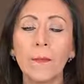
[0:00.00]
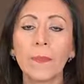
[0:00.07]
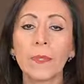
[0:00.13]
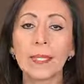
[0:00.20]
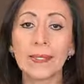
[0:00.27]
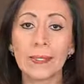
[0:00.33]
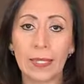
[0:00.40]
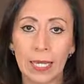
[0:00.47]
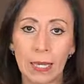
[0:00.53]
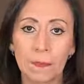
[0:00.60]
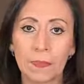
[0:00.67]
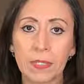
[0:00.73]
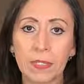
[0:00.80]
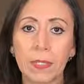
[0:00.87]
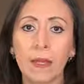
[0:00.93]

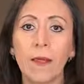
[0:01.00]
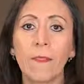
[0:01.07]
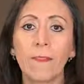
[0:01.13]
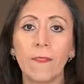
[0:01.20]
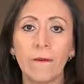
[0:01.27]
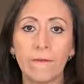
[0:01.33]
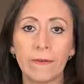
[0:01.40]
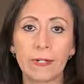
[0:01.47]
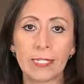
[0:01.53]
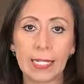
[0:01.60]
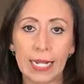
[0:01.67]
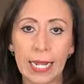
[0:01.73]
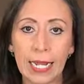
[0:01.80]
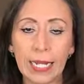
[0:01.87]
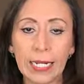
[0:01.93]
skips the first
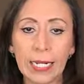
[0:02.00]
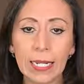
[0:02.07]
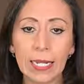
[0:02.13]
line